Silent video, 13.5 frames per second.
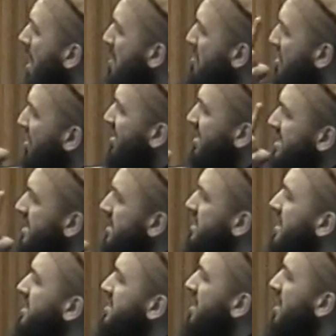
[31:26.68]
My brothers and
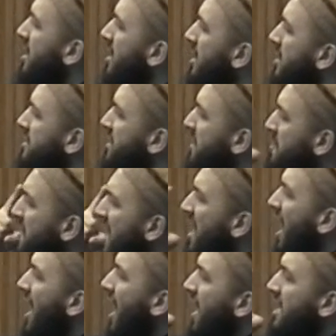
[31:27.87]
sisters,
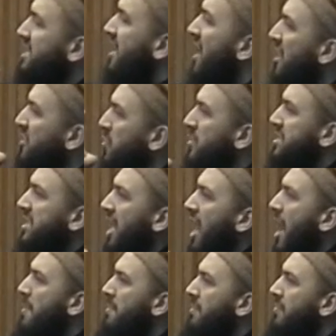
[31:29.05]
Jibreel alayhi salatu was
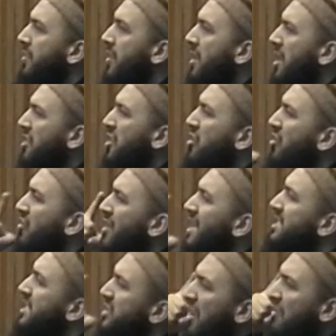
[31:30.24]
the
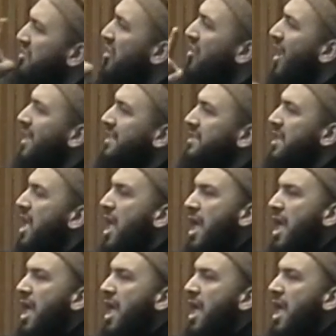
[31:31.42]
greatest of the great.